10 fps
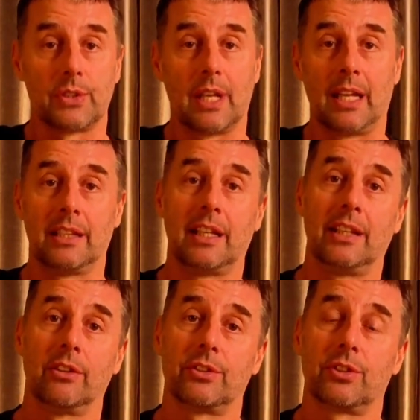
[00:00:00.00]
and they're
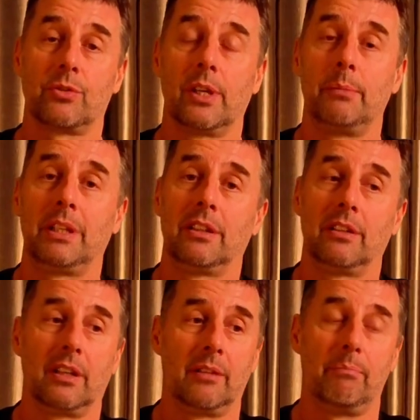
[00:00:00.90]
not
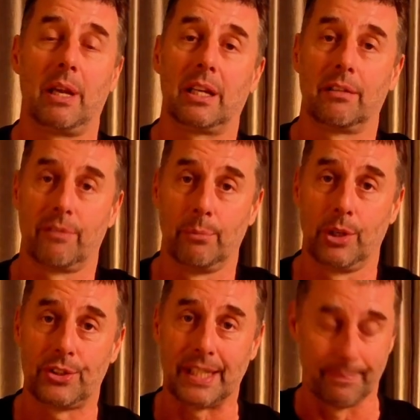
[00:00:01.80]
screaming and begging for
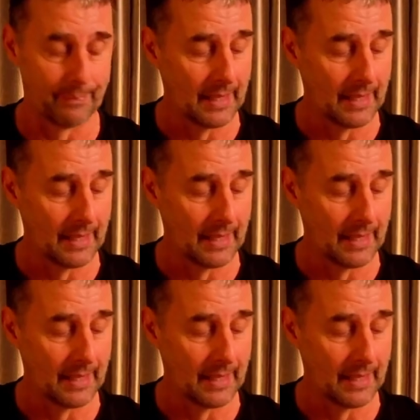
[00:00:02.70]
mercy.